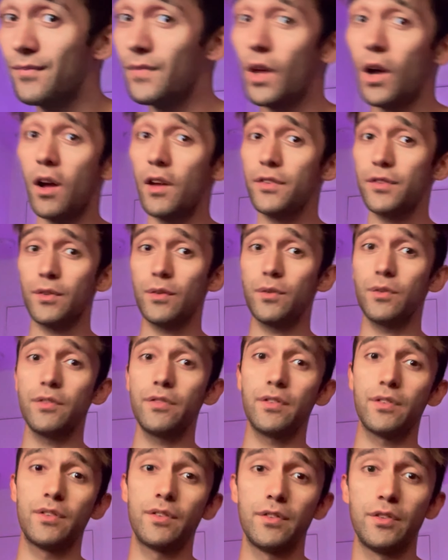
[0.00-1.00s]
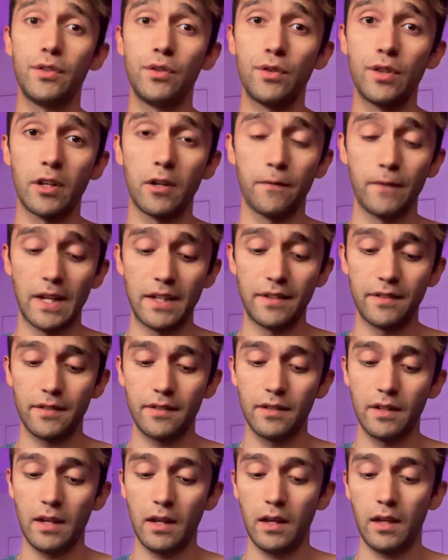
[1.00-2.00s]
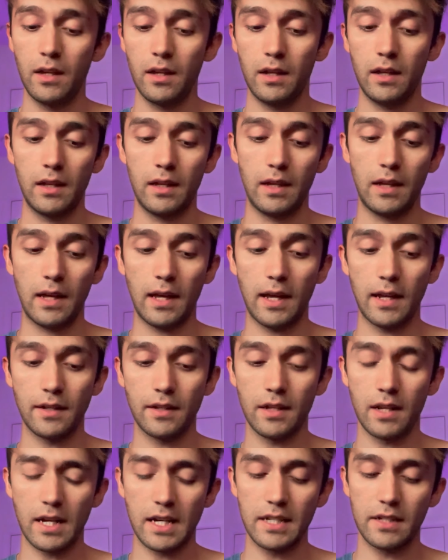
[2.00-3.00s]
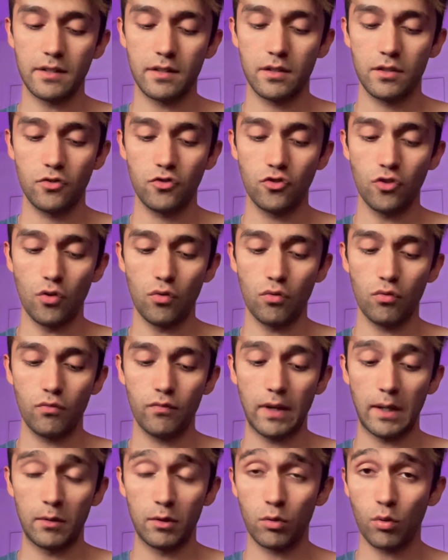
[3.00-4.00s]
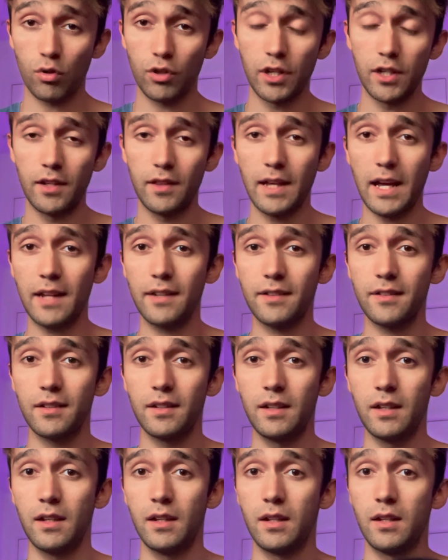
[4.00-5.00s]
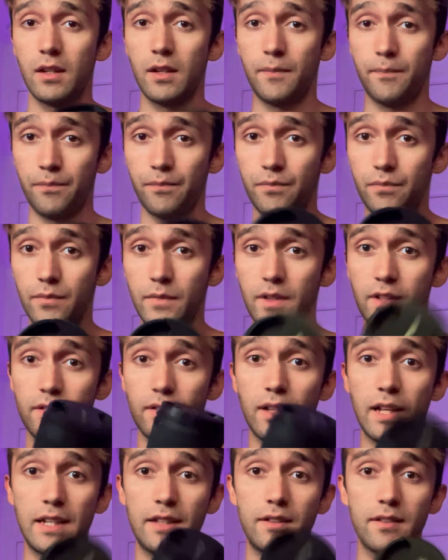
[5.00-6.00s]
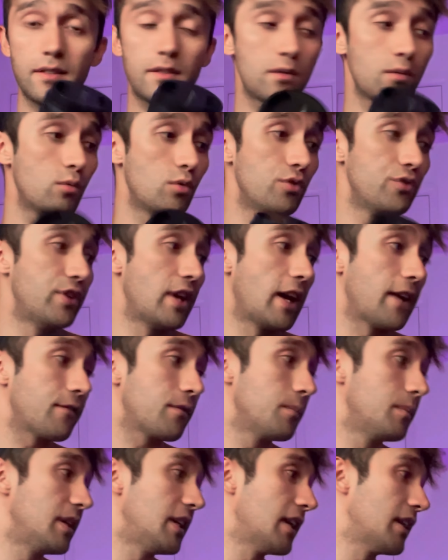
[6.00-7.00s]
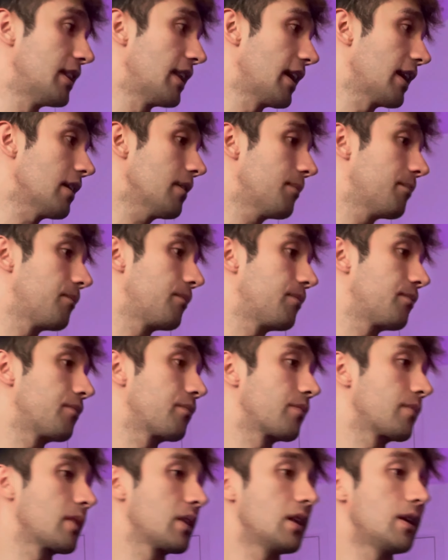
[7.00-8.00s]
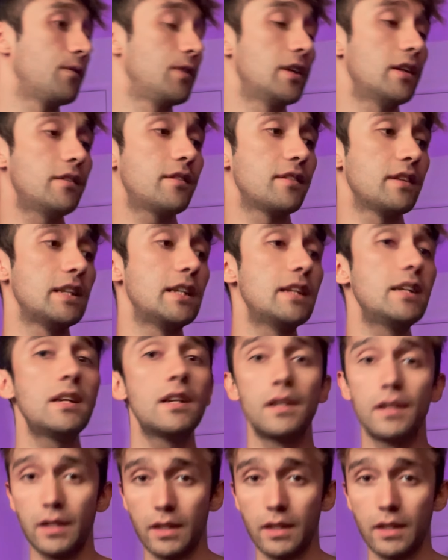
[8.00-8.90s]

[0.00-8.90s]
Hostels do their events at night, so if I record any of that, this lens will definitely be in there. If you didn't see,